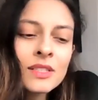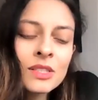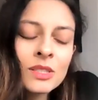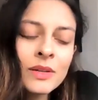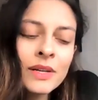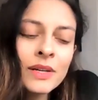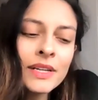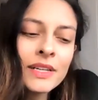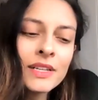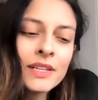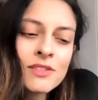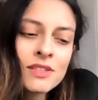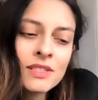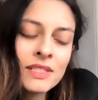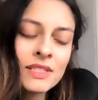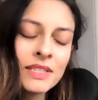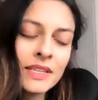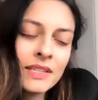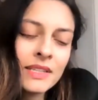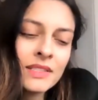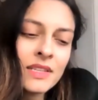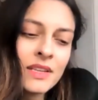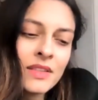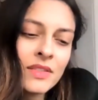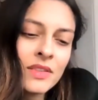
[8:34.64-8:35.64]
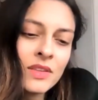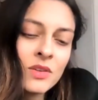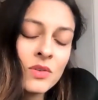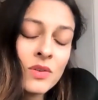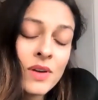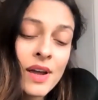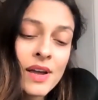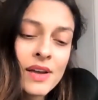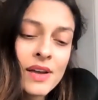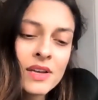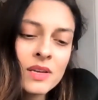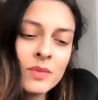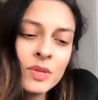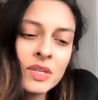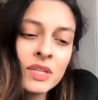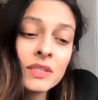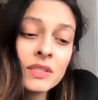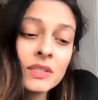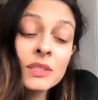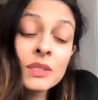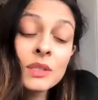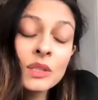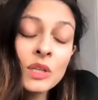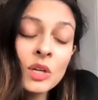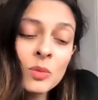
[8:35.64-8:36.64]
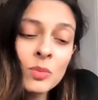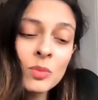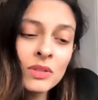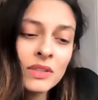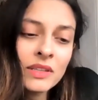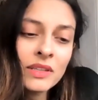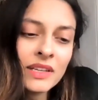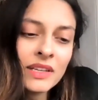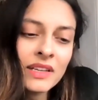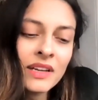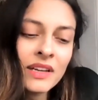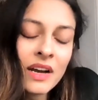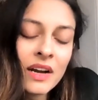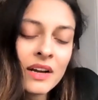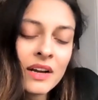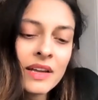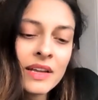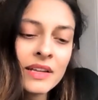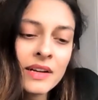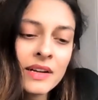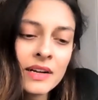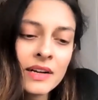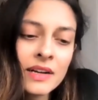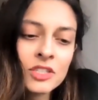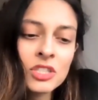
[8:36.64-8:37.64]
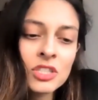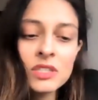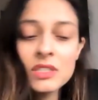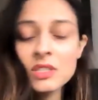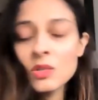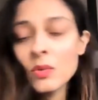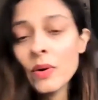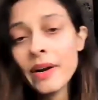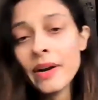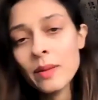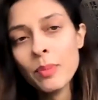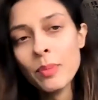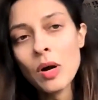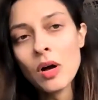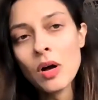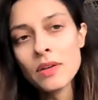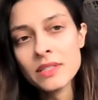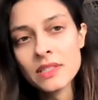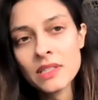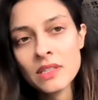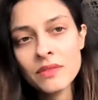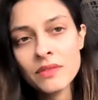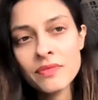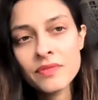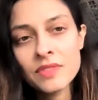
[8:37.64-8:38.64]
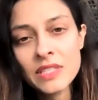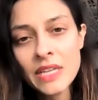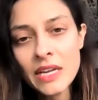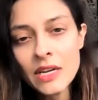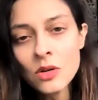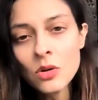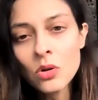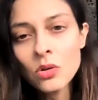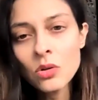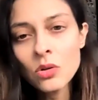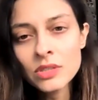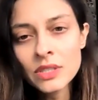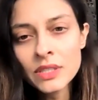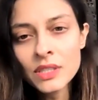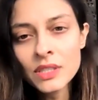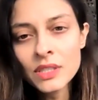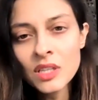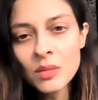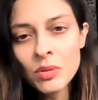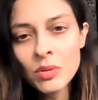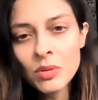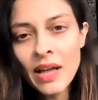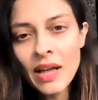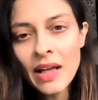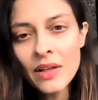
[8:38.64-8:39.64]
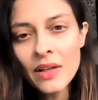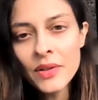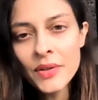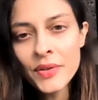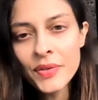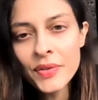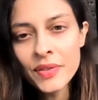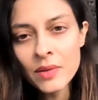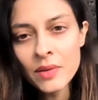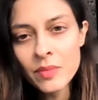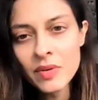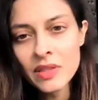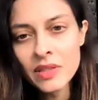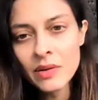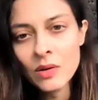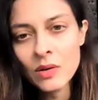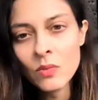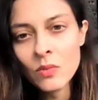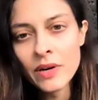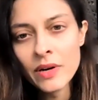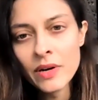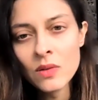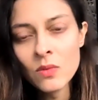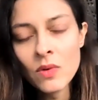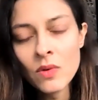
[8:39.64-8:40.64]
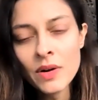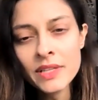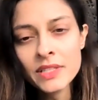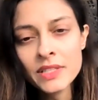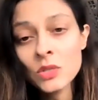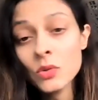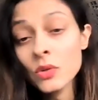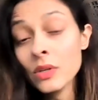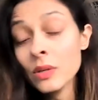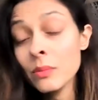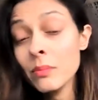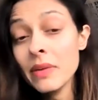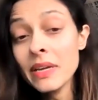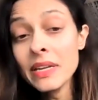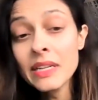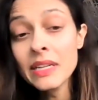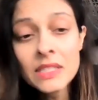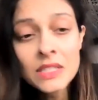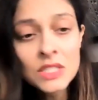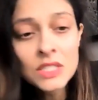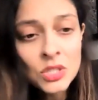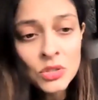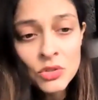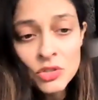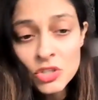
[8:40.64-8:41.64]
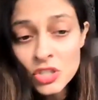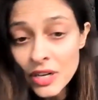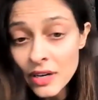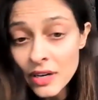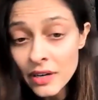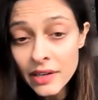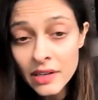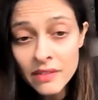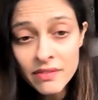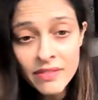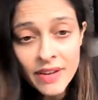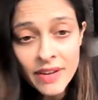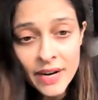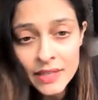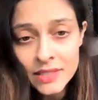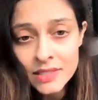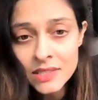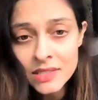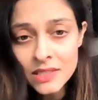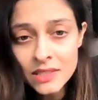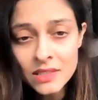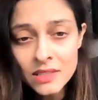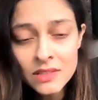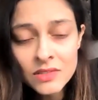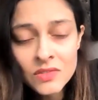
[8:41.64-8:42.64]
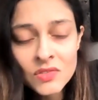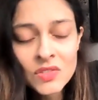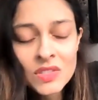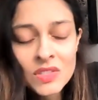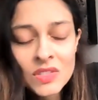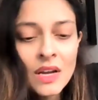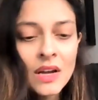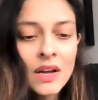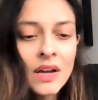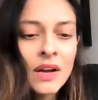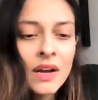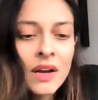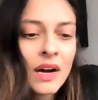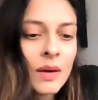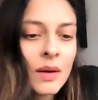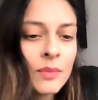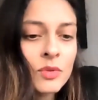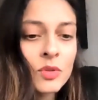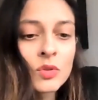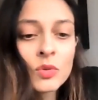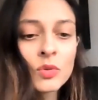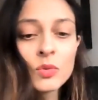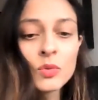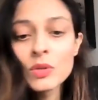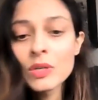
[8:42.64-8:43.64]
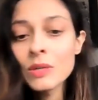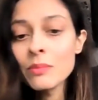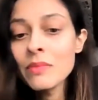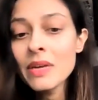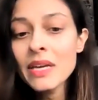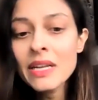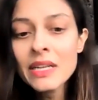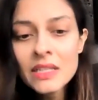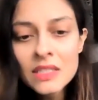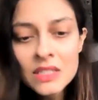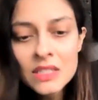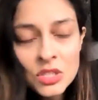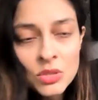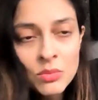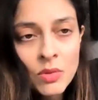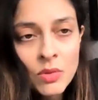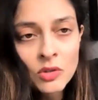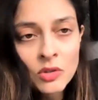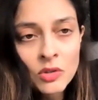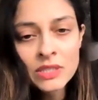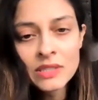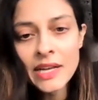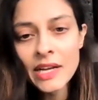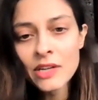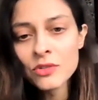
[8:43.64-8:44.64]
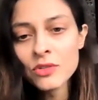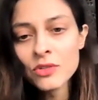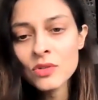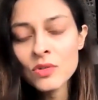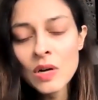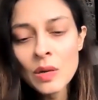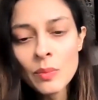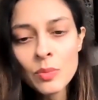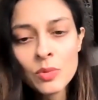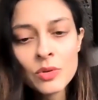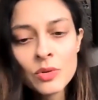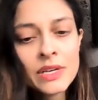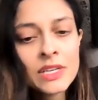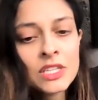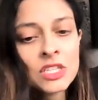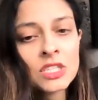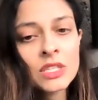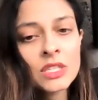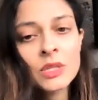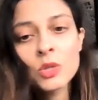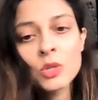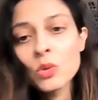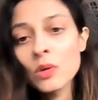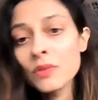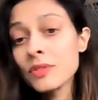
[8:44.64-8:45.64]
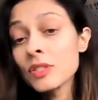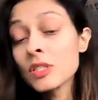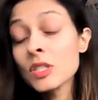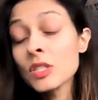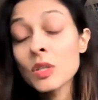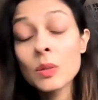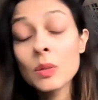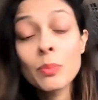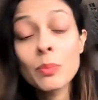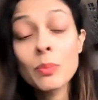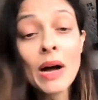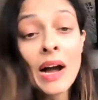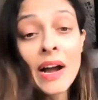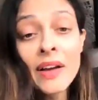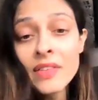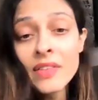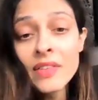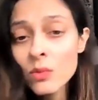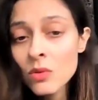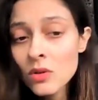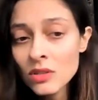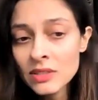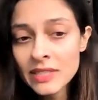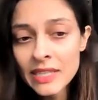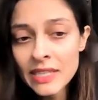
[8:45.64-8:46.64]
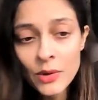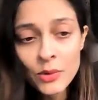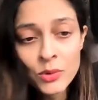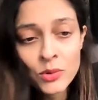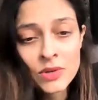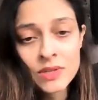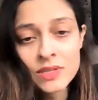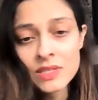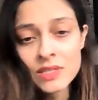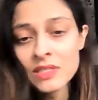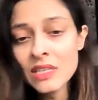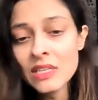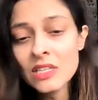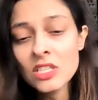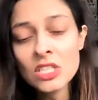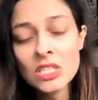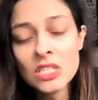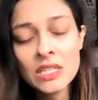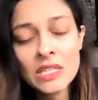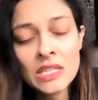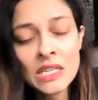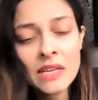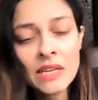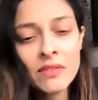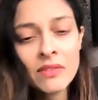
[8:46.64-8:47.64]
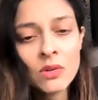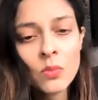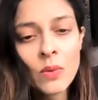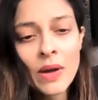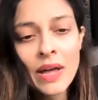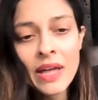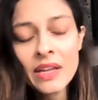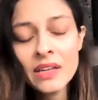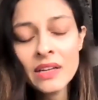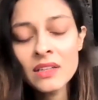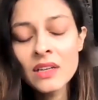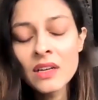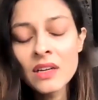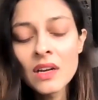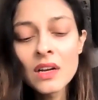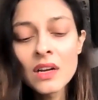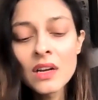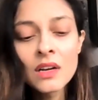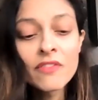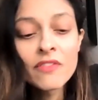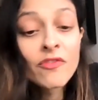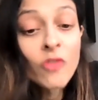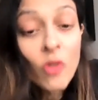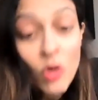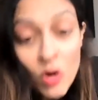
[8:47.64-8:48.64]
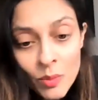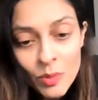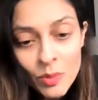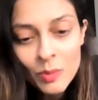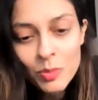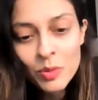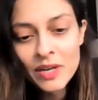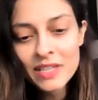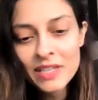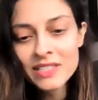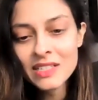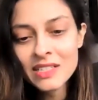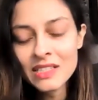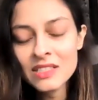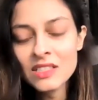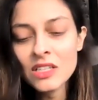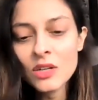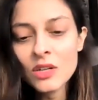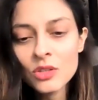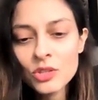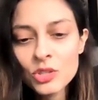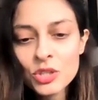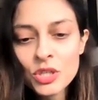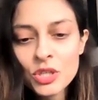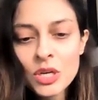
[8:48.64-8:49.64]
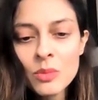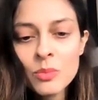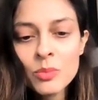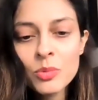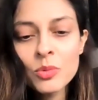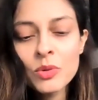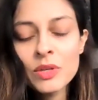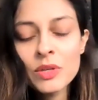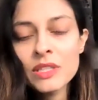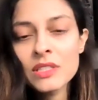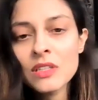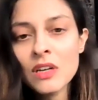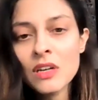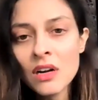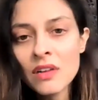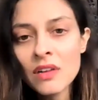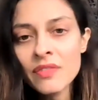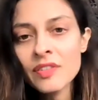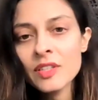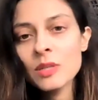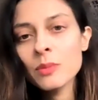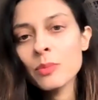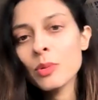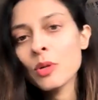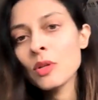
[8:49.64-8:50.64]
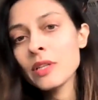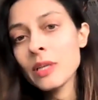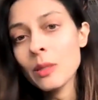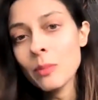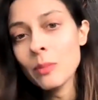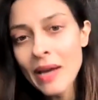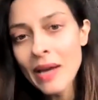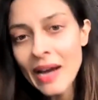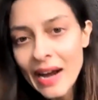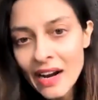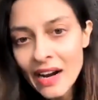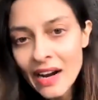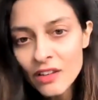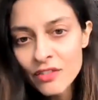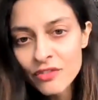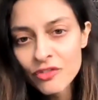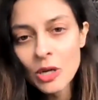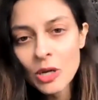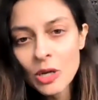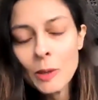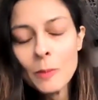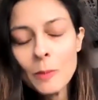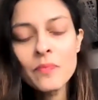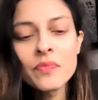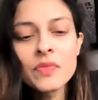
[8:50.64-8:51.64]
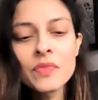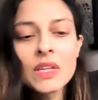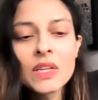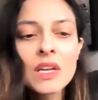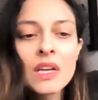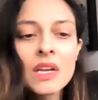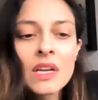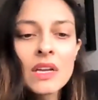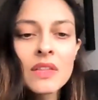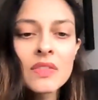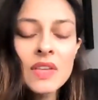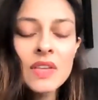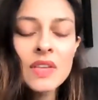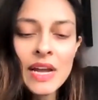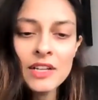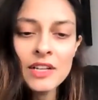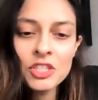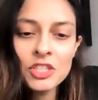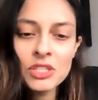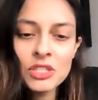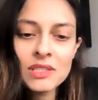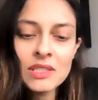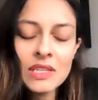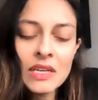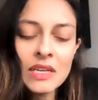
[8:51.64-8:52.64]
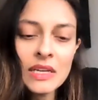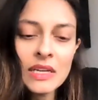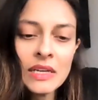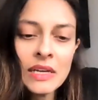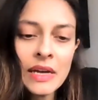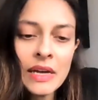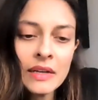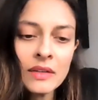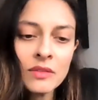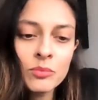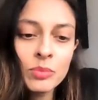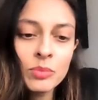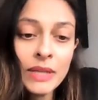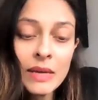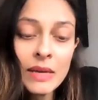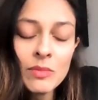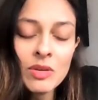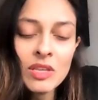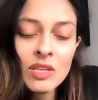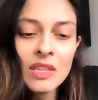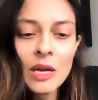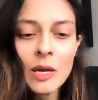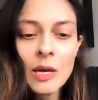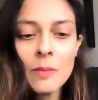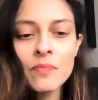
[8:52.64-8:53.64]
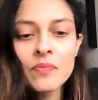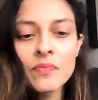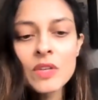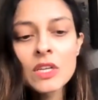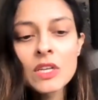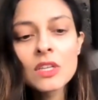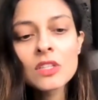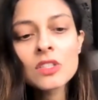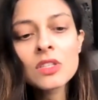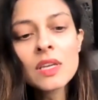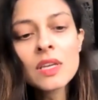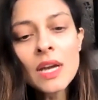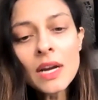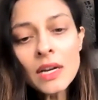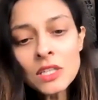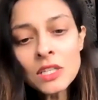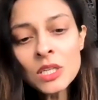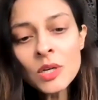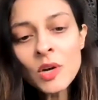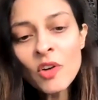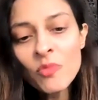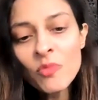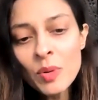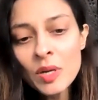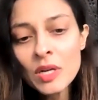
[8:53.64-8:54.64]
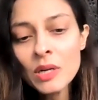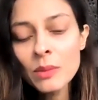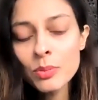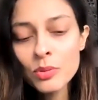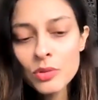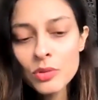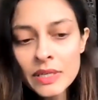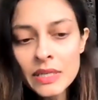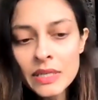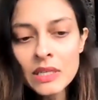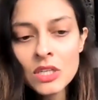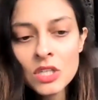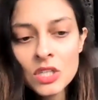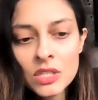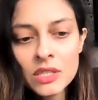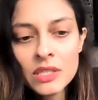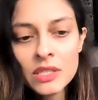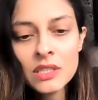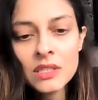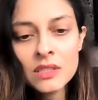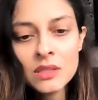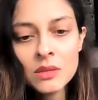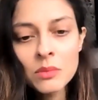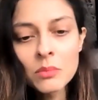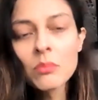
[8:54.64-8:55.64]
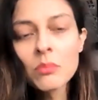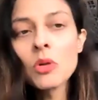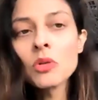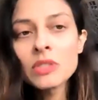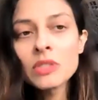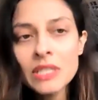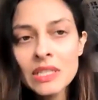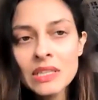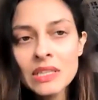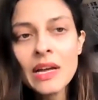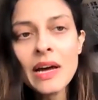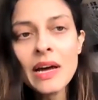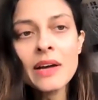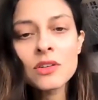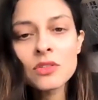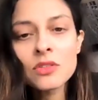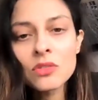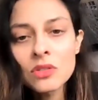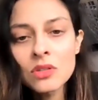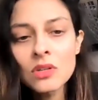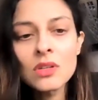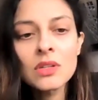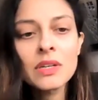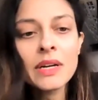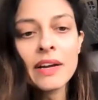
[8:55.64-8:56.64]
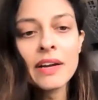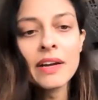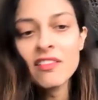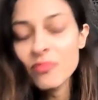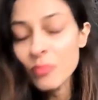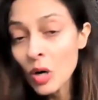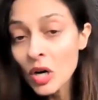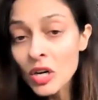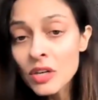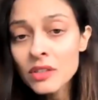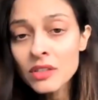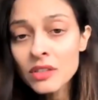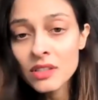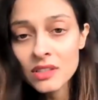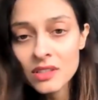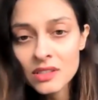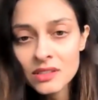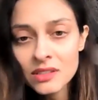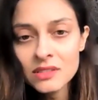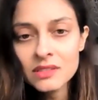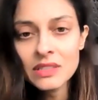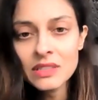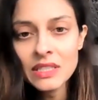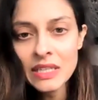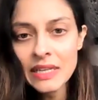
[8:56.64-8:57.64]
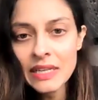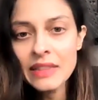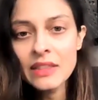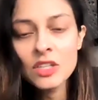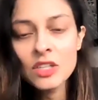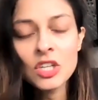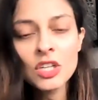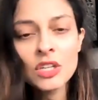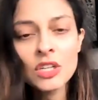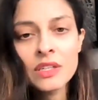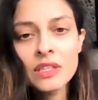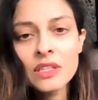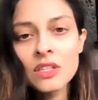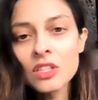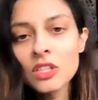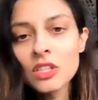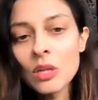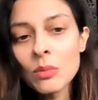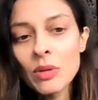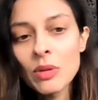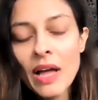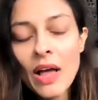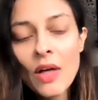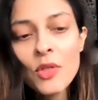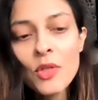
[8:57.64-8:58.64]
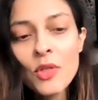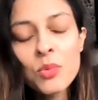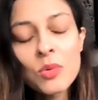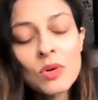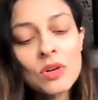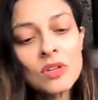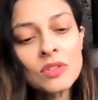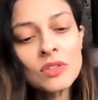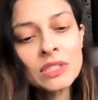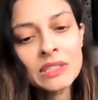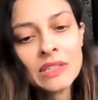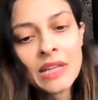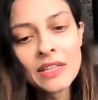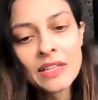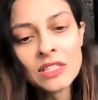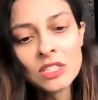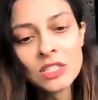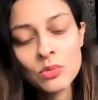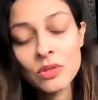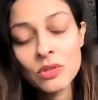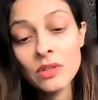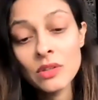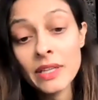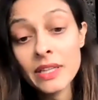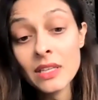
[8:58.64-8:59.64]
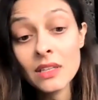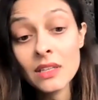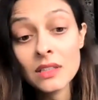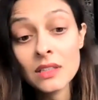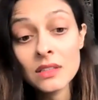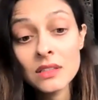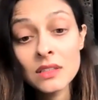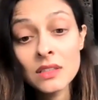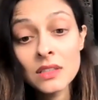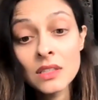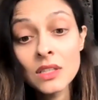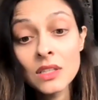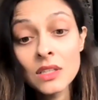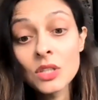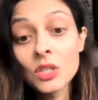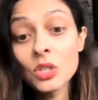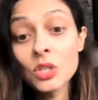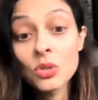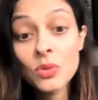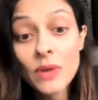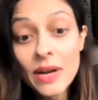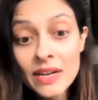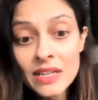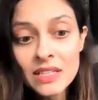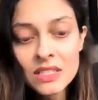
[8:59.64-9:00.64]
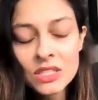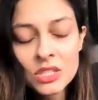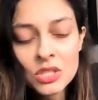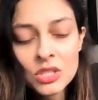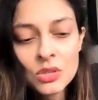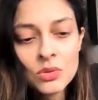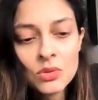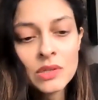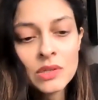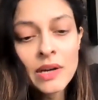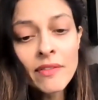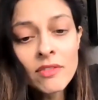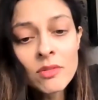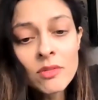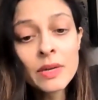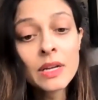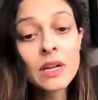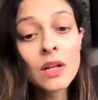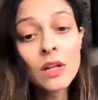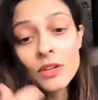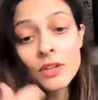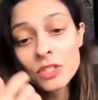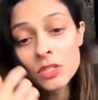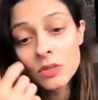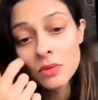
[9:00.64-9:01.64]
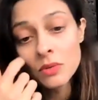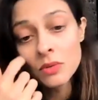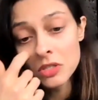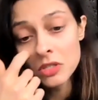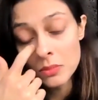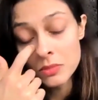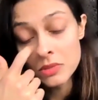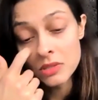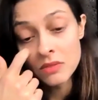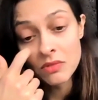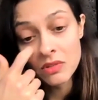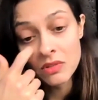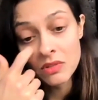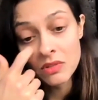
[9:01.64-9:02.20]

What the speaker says: it's quite interesting seeing the UK, because globally, it actually is quite a positive stakeholder in global health. I mean, they're one of the ones who committed to sharing of vaccines, who committed to multilateral cooperation, who have stood by the World Health Organization, even when former President Donald Trump was often pulling back from the agency and blaming them. So they actually have been a pretty good multilateral kind of partner in the current global health world. And that's a real, I think, credit to the government, also in terms of the